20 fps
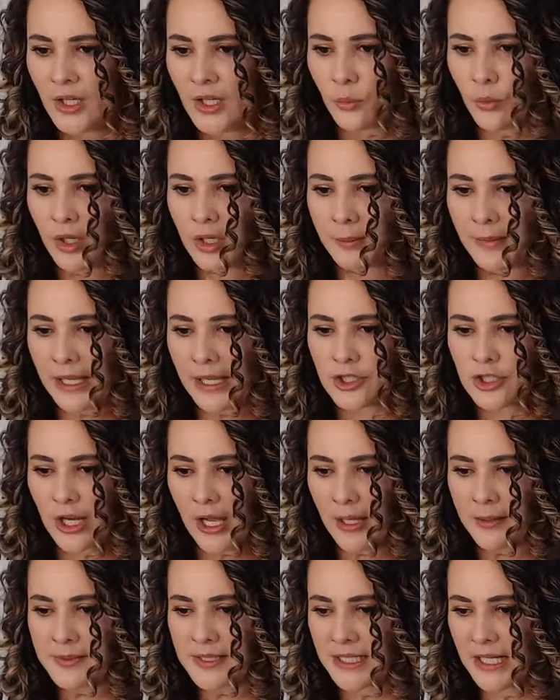one of my
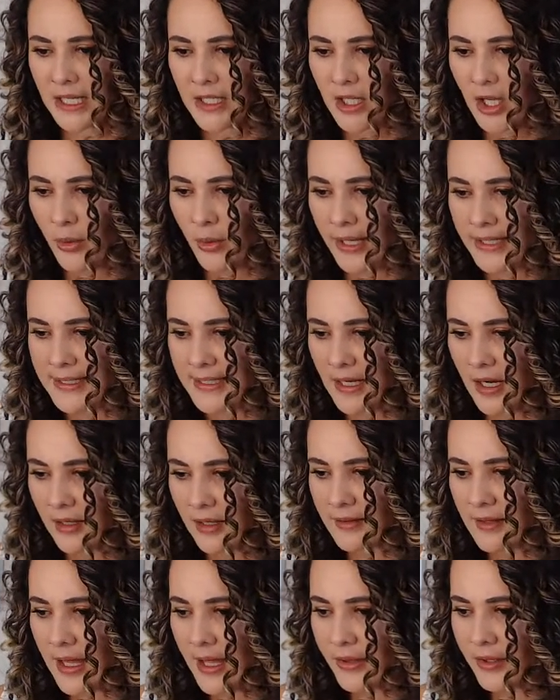jobs that I know I did
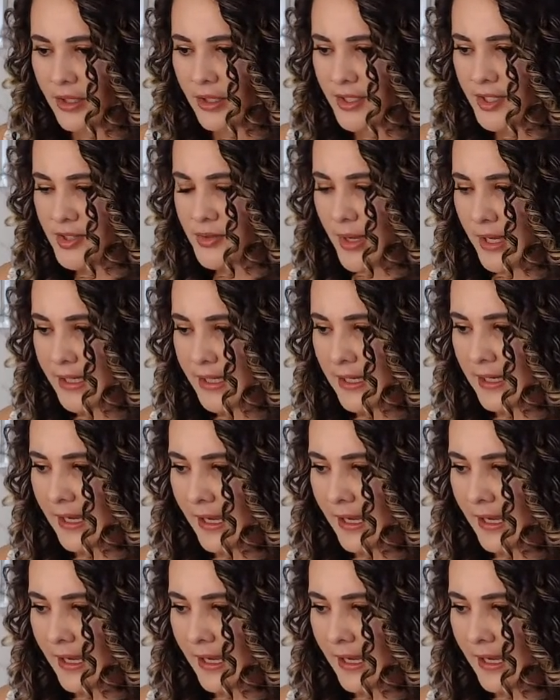on leather, so I can